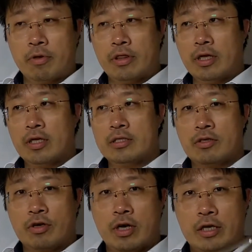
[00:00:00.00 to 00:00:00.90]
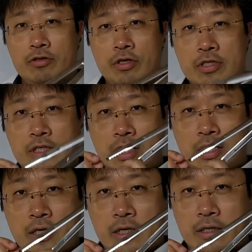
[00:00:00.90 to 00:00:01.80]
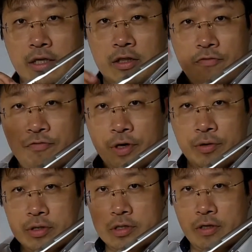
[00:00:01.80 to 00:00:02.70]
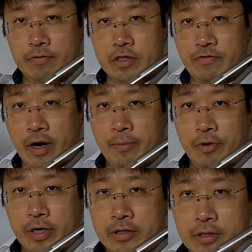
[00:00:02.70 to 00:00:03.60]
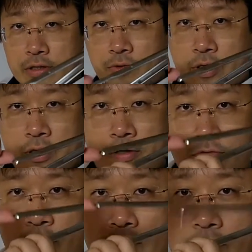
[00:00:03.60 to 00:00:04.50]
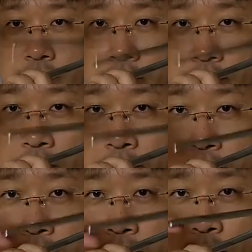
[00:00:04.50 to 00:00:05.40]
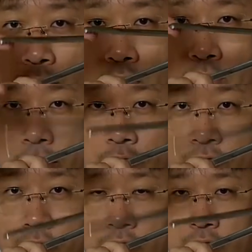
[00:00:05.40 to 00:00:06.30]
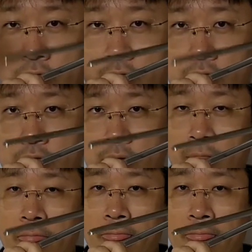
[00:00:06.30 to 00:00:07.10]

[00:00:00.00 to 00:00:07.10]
The thing is, you can actually see that the frequency of these vibrations, right? Frequency of the vibration, no matter what the force is,